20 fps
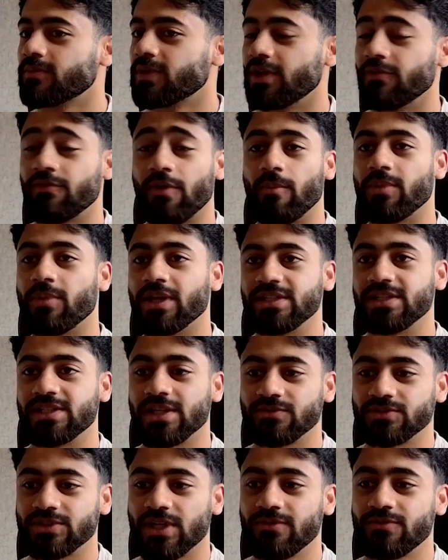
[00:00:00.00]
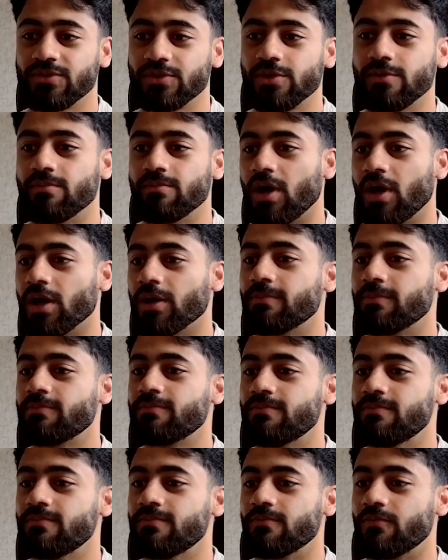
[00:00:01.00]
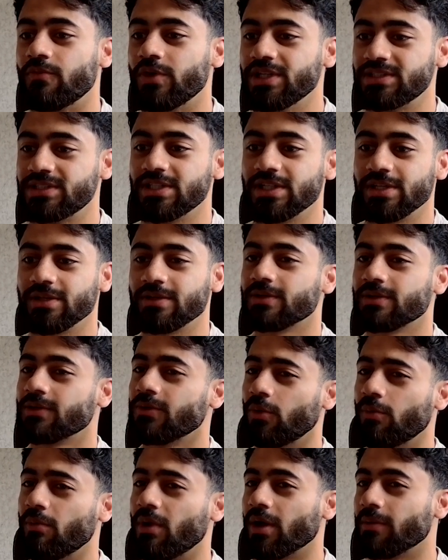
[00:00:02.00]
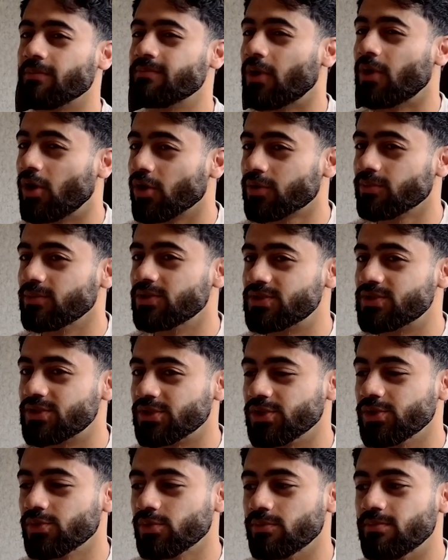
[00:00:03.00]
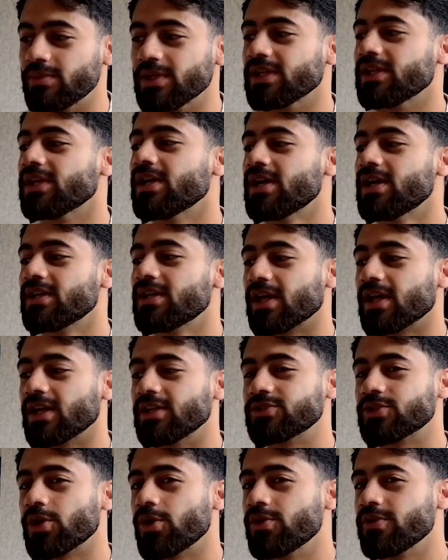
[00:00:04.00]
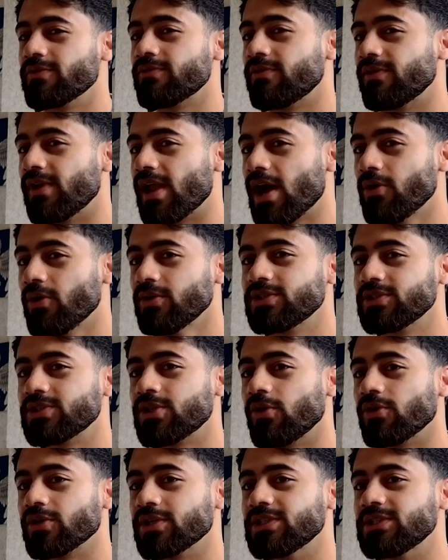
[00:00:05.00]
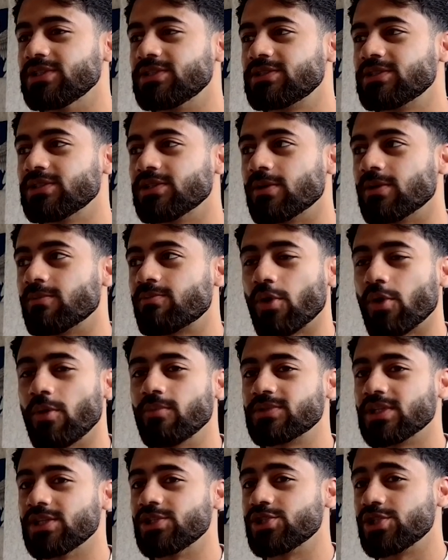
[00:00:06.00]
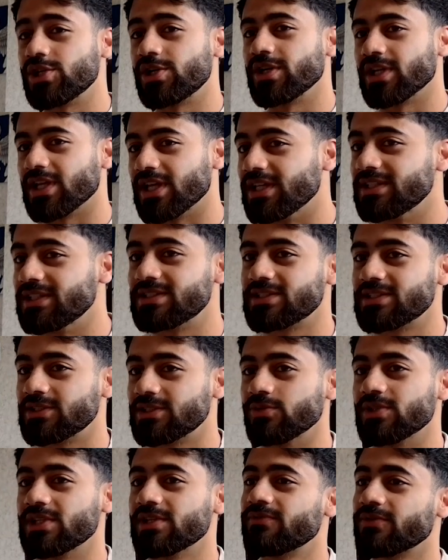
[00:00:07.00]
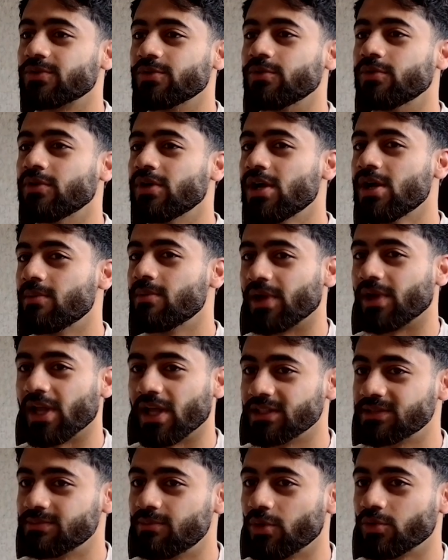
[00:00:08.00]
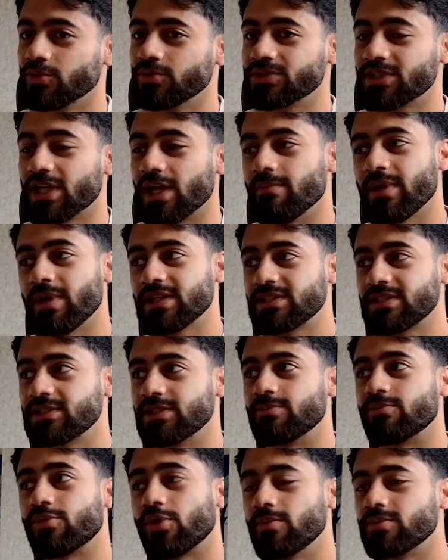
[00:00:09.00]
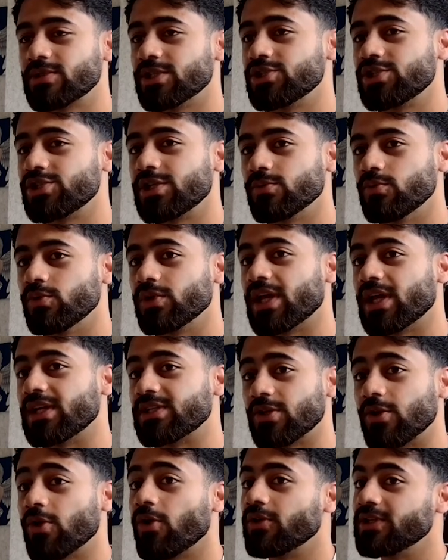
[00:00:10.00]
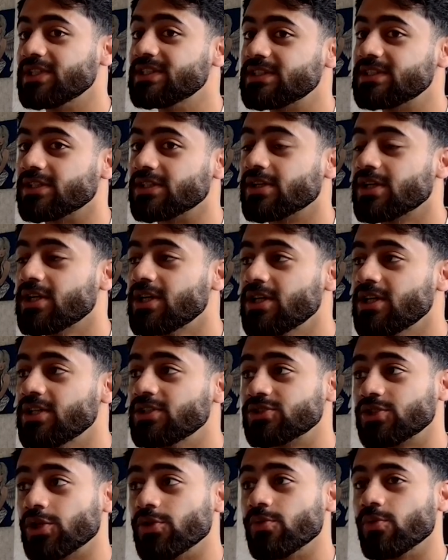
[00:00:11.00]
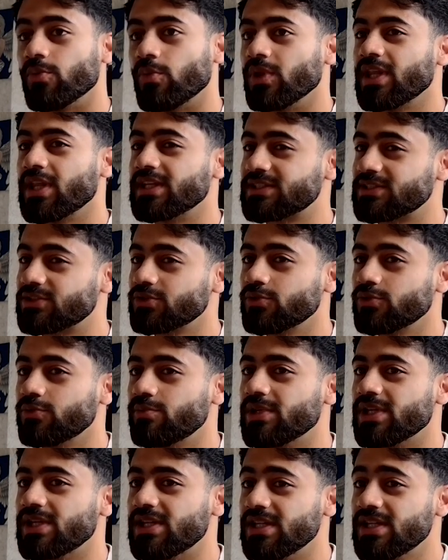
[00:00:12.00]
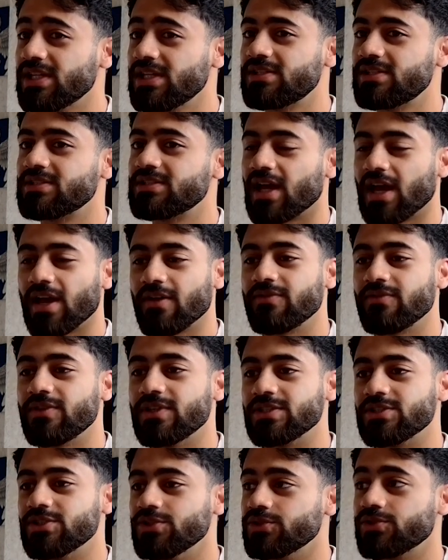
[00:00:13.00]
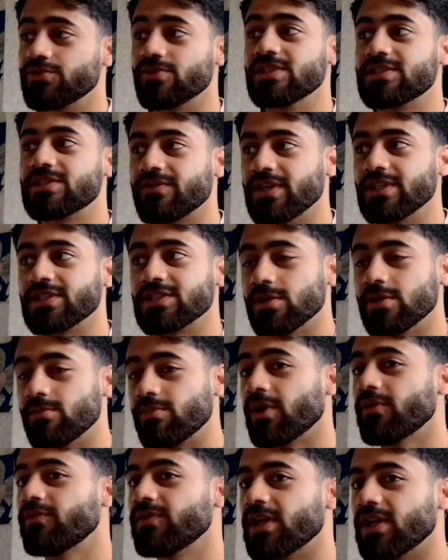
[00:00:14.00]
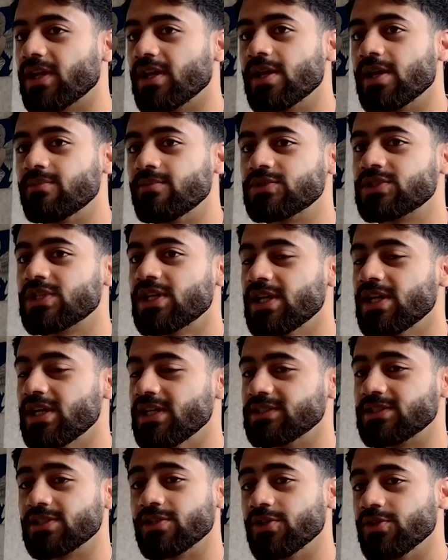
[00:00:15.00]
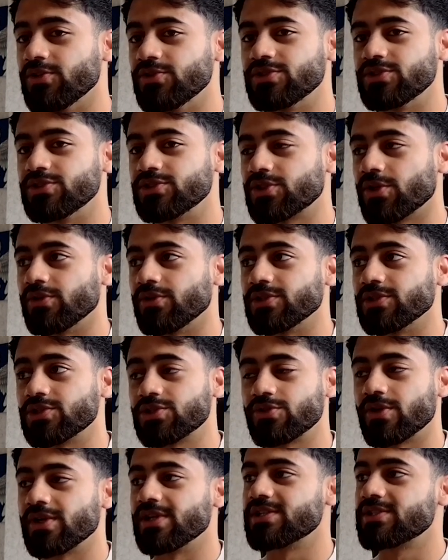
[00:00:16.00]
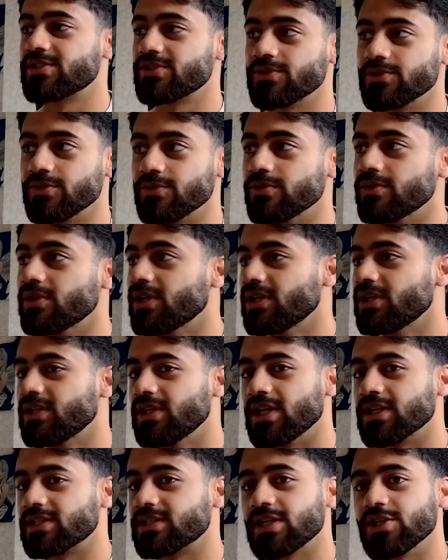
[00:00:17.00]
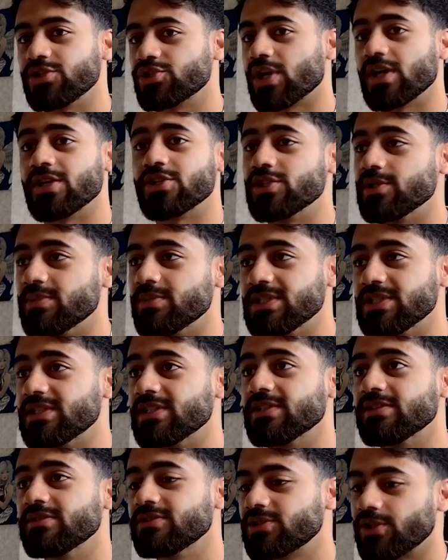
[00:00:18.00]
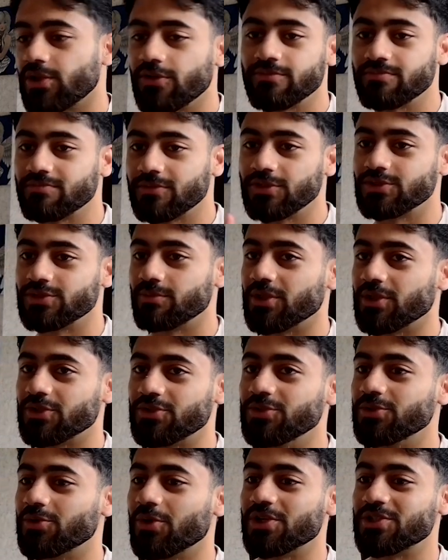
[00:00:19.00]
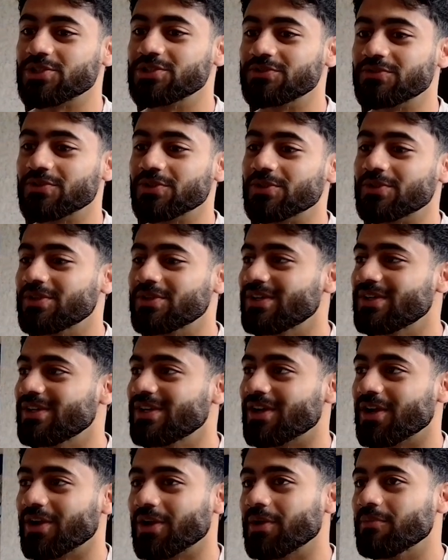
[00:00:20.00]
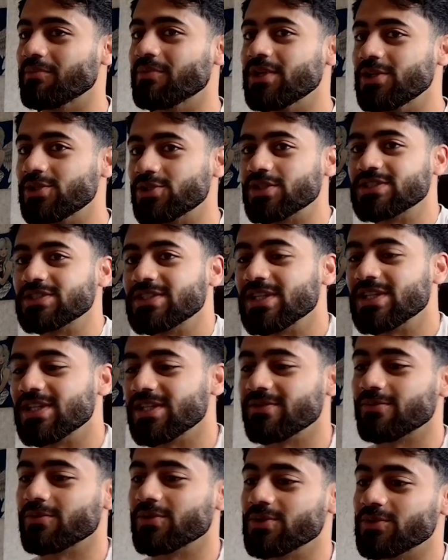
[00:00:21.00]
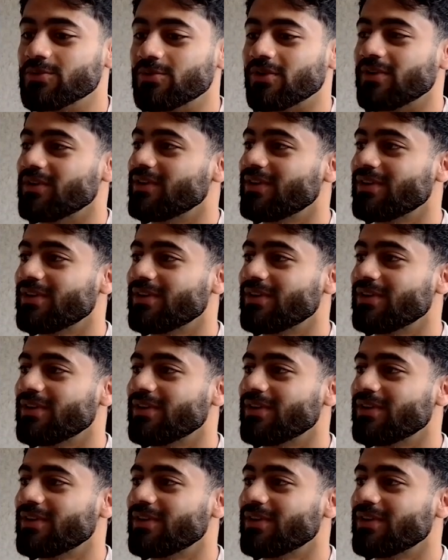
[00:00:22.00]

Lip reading: if I'm playing devil's advocate, my reasoning or my argument to you would be that is only for now, as long as prompt engineering is still difficult. But as models get better, prompt engineering will get a lot easier. So will there still be a need to have this user interface above the LLMs instead of user just going straight to, let's say, ChatGPT? So those are my two questions for you. Interested to hear what you want.